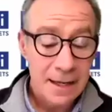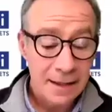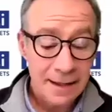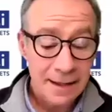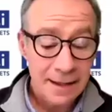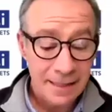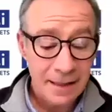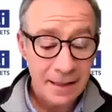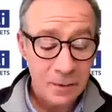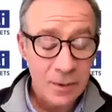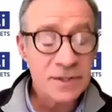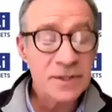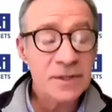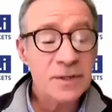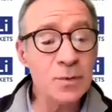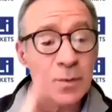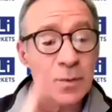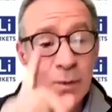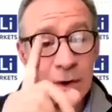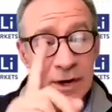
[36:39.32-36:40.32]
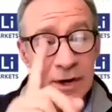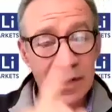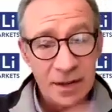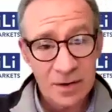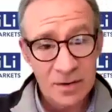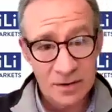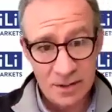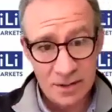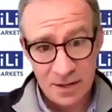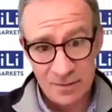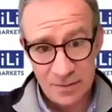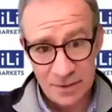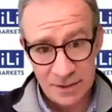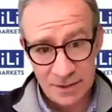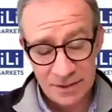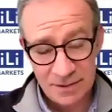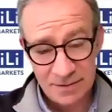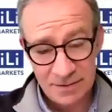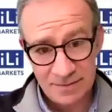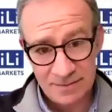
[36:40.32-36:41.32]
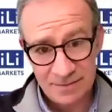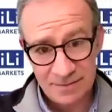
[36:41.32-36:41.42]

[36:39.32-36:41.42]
The question is, what are the good companies?